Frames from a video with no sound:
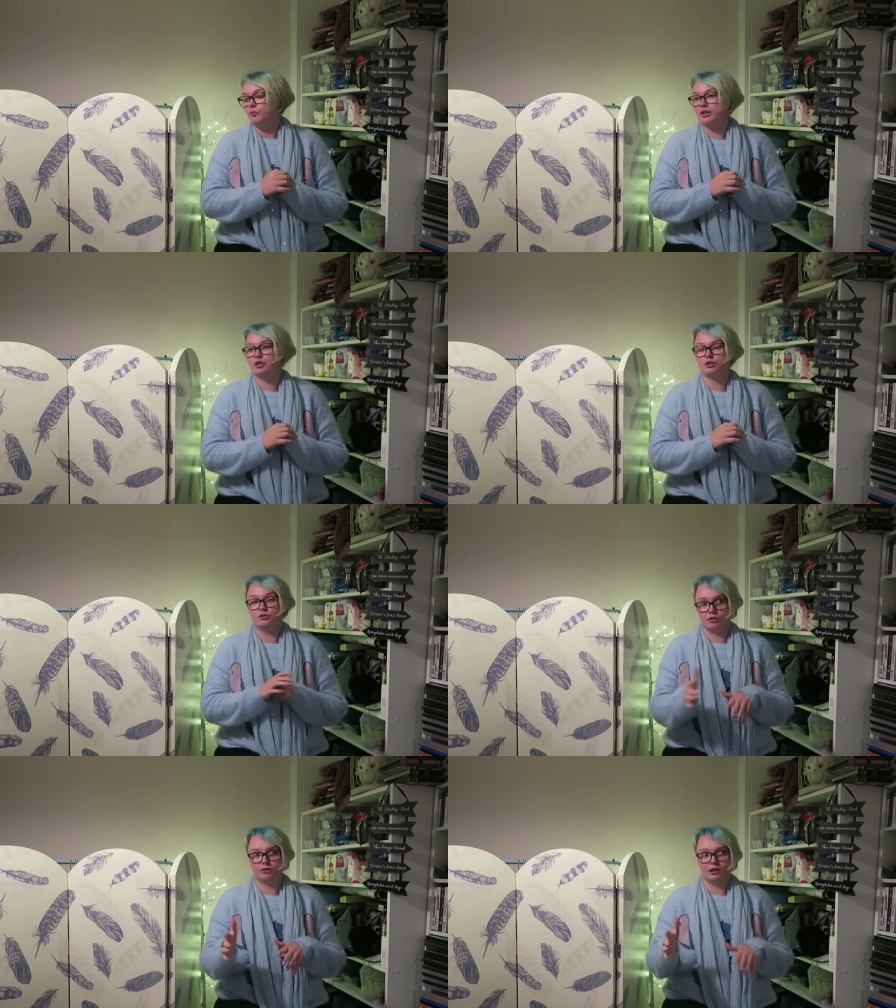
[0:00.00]
which you
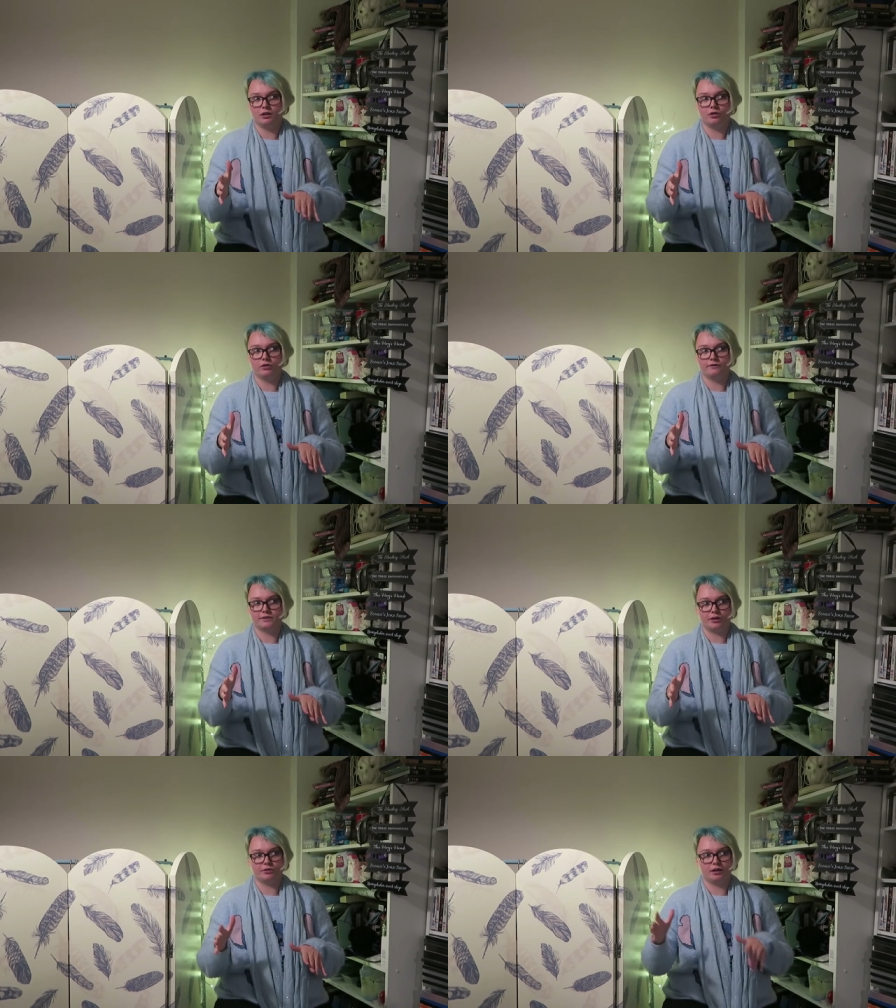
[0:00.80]
don't get a lot of
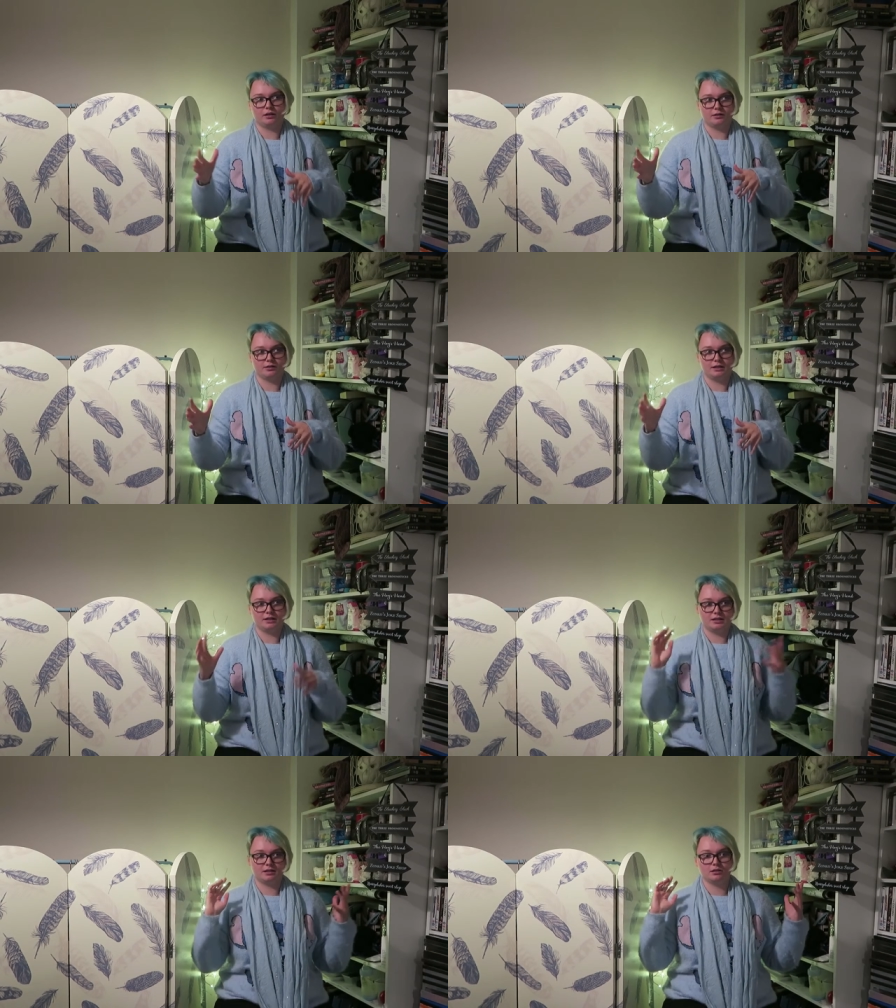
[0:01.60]
down here because
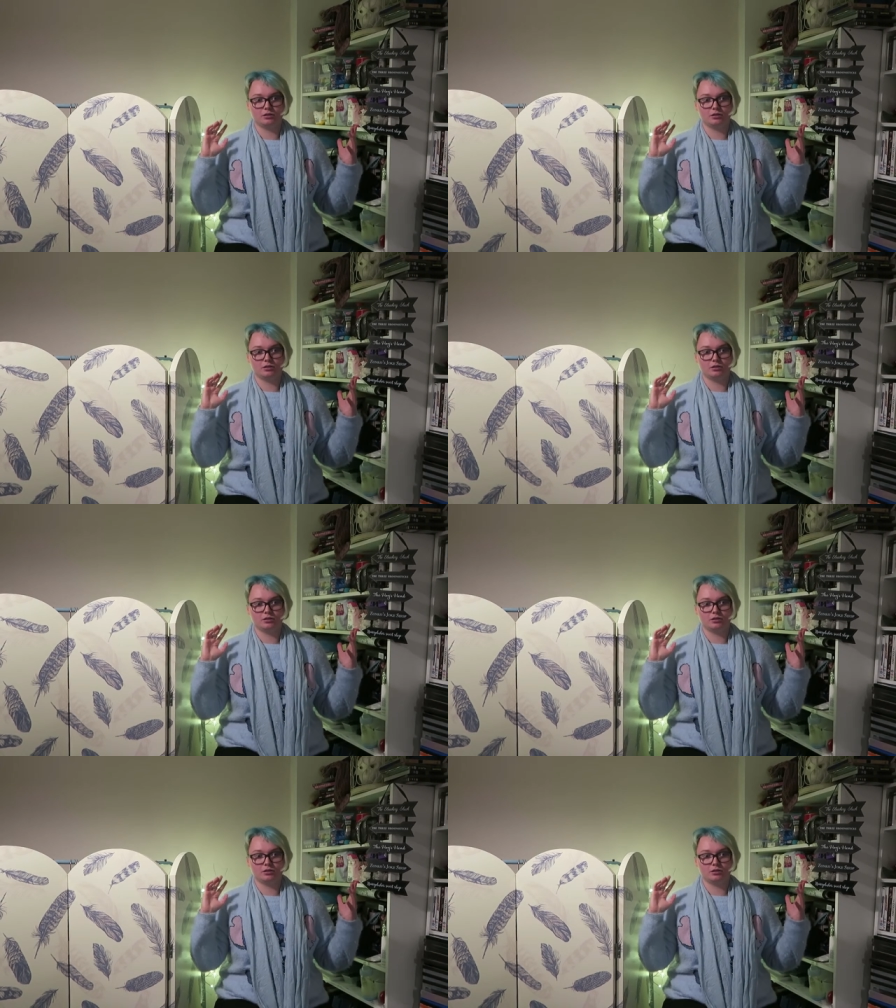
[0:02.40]
it's